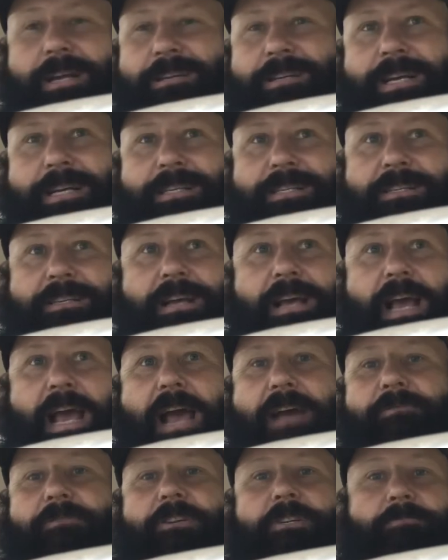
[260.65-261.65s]
It tastes
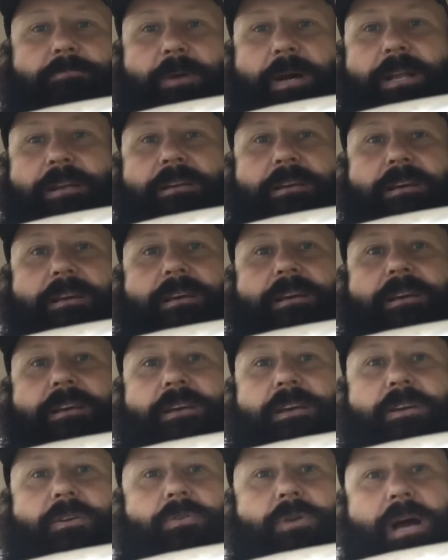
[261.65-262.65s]
average, but,
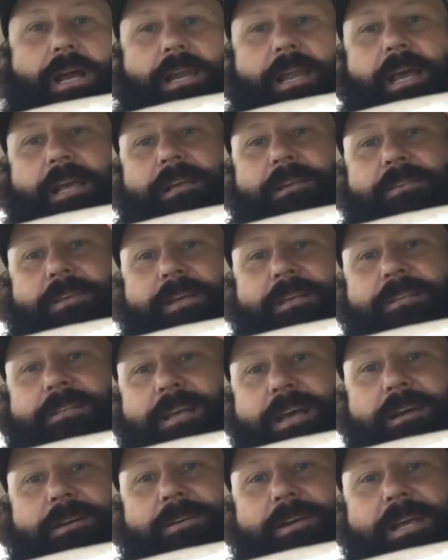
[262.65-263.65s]
you know, I like things
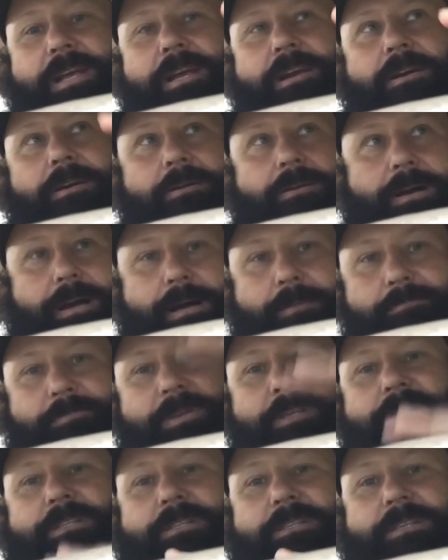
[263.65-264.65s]
that are here up.
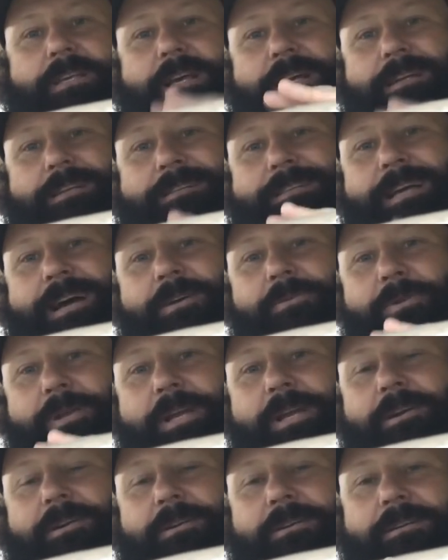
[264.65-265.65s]
This is kind of down
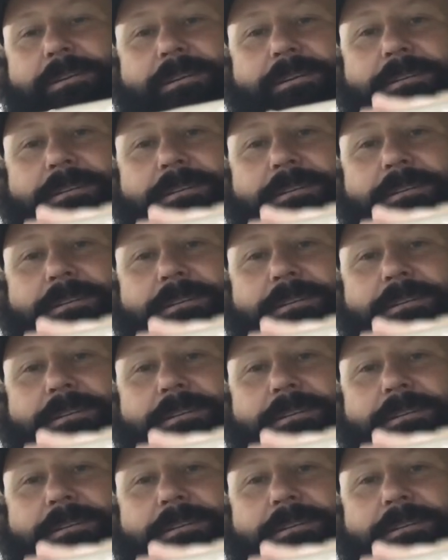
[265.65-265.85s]
here.